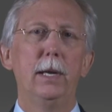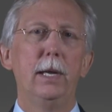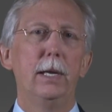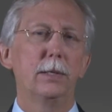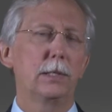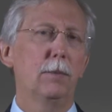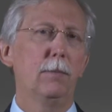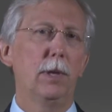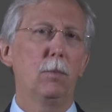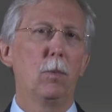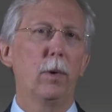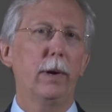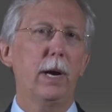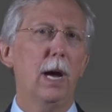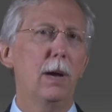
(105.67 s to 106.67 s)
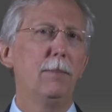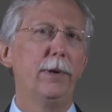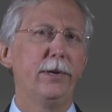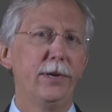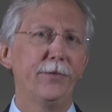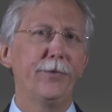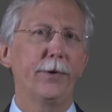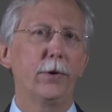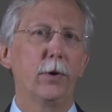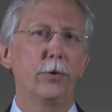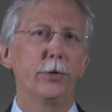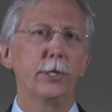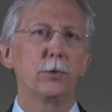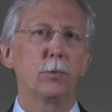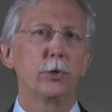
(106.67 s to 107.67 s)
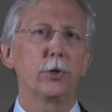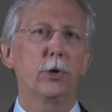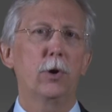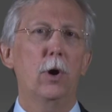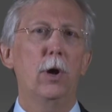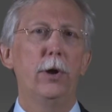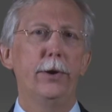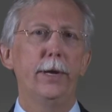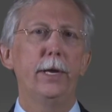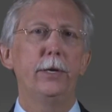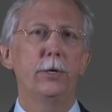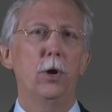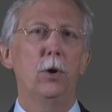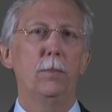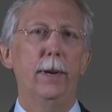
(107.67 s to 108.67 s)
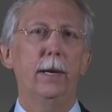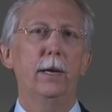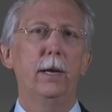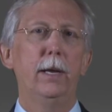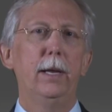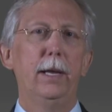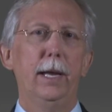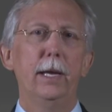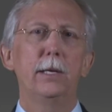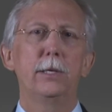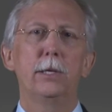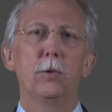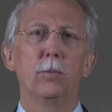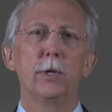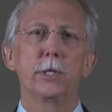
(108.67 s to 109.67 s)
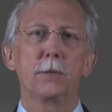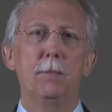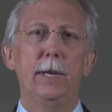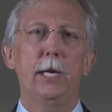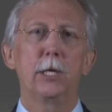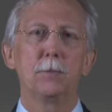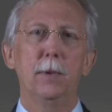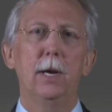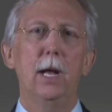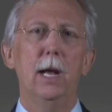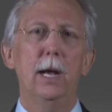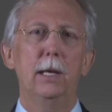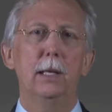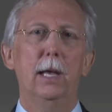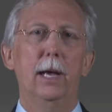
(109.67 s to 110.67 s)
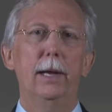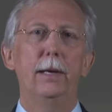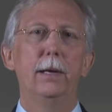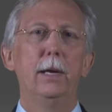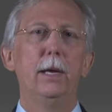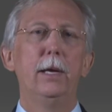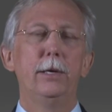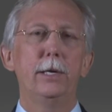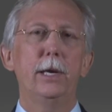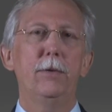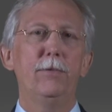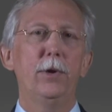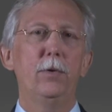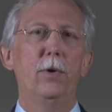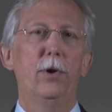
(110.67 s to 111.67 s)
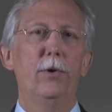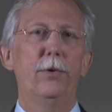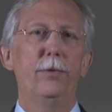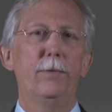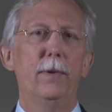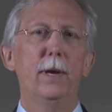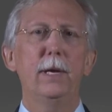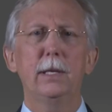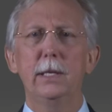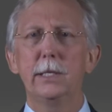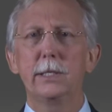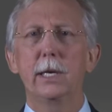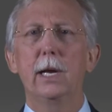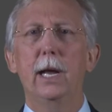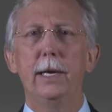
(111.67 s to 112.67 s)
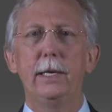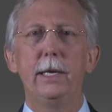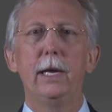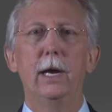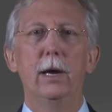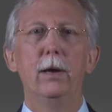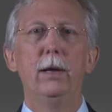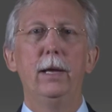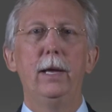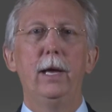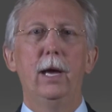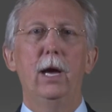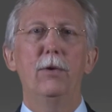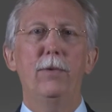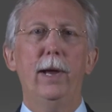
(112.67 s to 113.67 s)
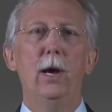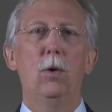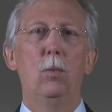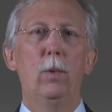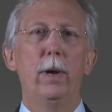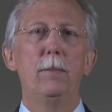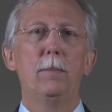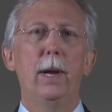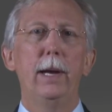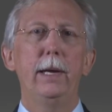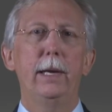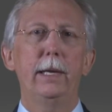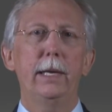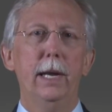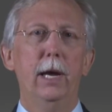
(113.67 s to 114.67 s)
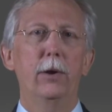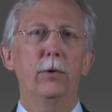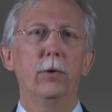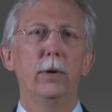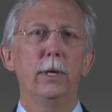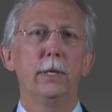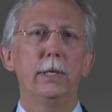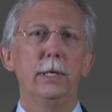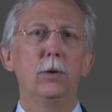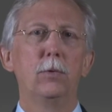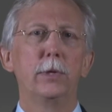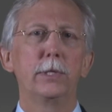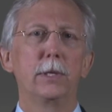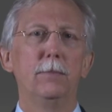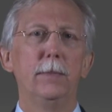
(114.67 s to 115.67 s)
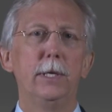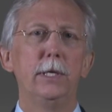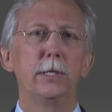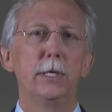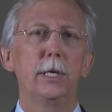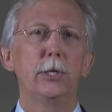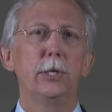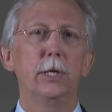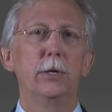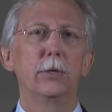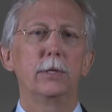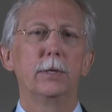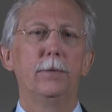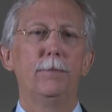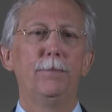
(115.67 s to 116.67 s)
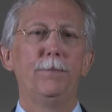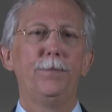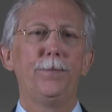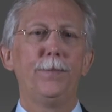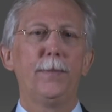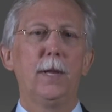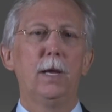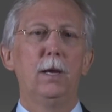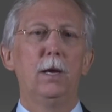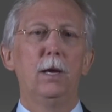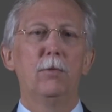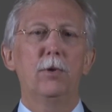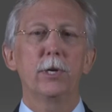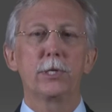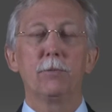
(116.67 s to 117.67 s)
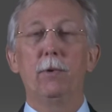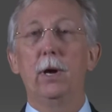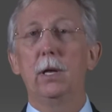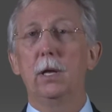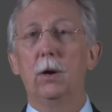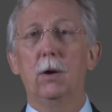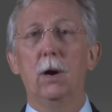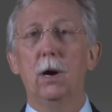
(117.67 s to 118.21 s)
and some of the more common difficulties which are called into OMIC and to the risk management hotline to give you at least an idea of how one might encounter and deal with some of these issues. First of all, are